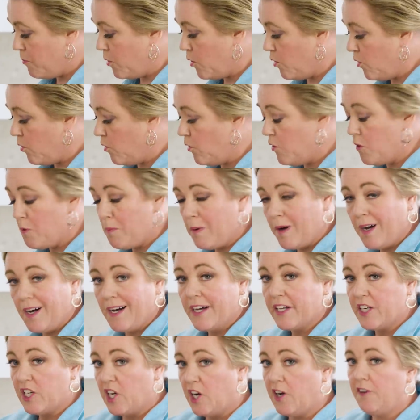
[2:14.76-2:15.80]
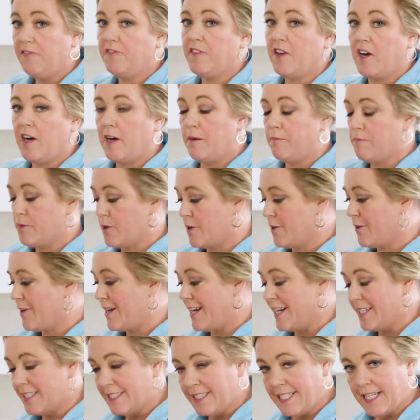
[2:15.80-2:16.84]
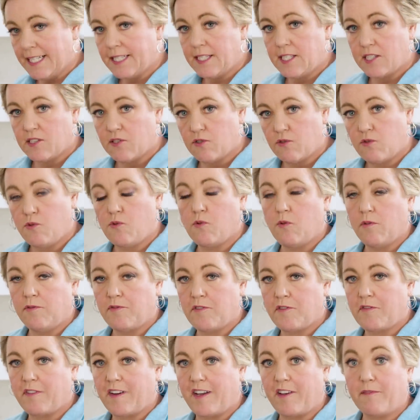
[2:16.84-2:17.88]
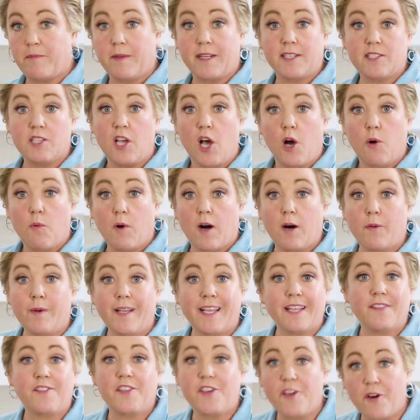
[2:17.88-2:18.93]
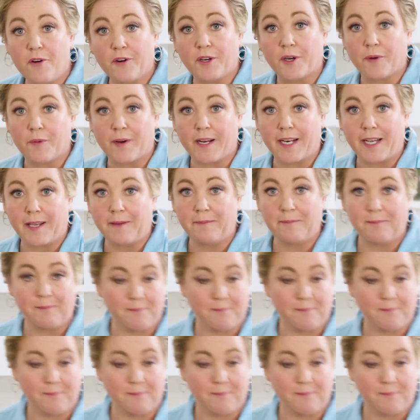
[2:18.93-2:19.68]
pull the pot off the hot burner and let this cool for five minutes while we get the yogurt ready.